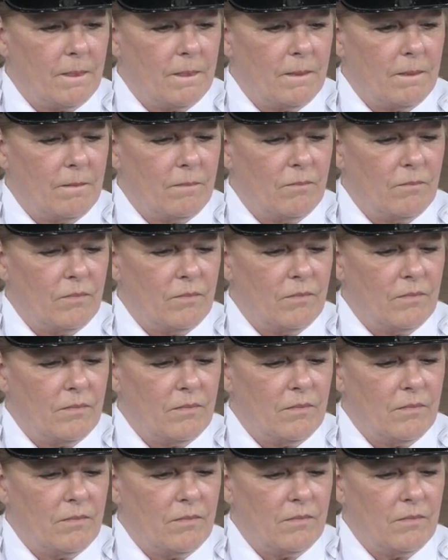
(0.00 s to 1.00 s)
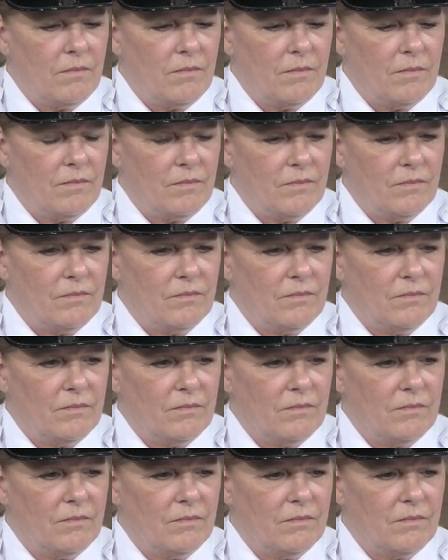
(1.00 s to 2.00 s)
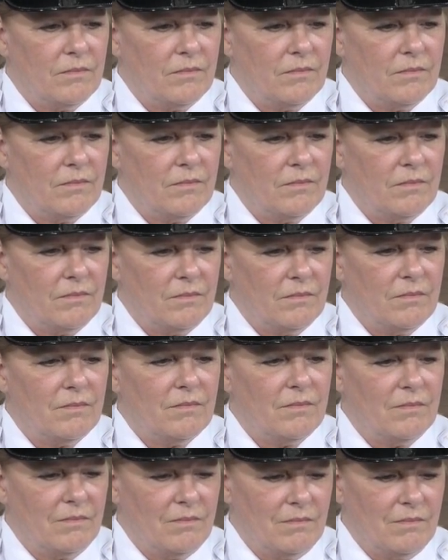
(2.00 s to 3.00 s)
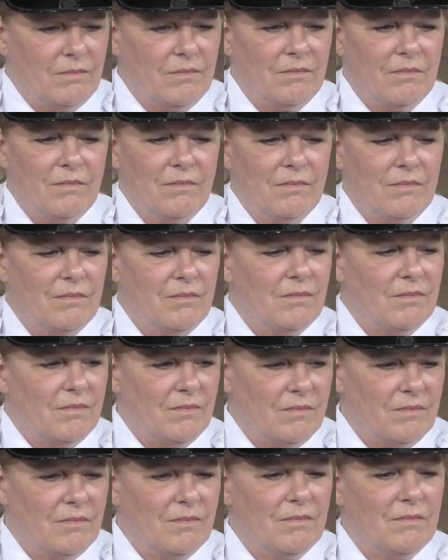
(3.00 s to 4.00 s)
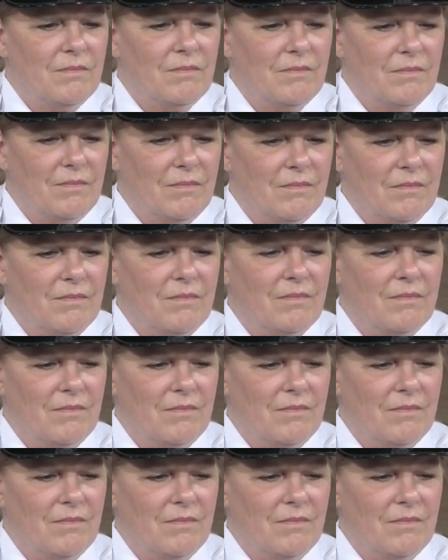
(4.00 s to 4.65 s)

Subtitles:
(silent)